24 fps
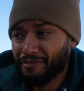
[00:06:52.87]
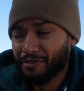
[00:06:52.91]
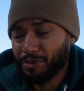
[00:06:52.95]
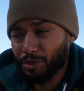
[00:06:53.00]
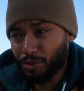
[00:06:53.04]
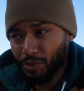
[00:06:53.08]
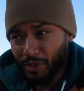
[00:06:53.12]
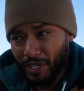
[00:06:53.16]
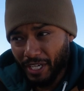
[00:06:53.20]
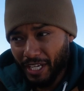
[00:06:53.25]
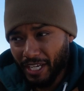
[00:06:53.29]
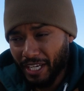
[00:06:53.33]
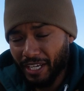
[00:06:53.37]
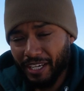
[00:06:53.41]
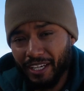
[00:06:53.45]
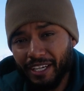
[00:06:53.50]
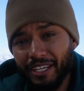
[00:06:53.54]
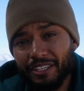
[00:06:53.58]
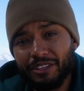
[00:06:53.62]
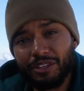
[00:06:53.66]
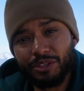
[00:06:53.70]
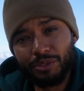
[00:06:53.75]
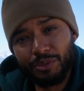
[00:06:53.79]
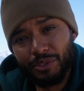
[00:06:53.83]
3,
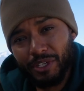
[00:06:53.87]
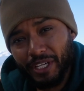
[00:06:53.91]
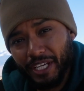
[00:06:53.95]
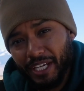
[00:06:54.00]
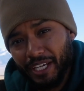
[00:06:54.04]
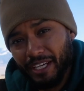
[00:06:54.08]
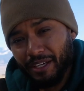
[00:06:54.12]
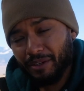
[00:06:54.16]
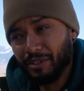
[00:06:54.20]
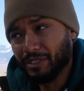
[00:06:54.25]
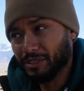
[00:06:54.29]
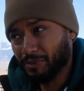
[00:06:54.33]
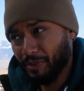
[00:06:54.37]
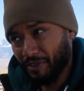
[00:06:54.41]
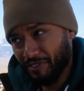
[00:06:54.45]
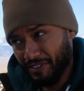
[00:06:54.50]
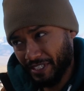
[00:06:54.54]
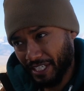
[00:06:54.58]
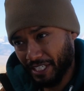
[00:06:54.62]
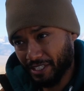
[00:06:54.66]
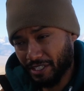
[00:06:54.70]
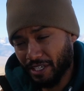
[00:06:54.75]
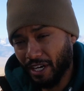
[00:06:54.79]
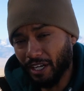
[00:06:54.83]
and 3, because we have
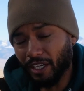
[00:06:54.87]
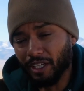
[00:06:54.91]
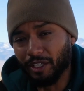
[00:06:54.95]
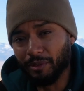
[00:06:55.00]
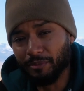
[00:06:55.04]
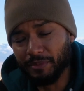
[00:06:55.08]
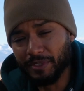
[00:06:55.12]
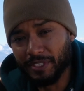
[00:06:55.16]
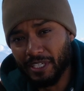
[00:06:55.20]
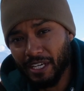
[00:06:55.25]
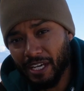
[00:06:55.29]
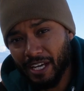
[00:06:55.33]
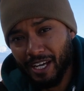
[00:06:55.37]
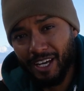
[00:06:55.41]
6 columns.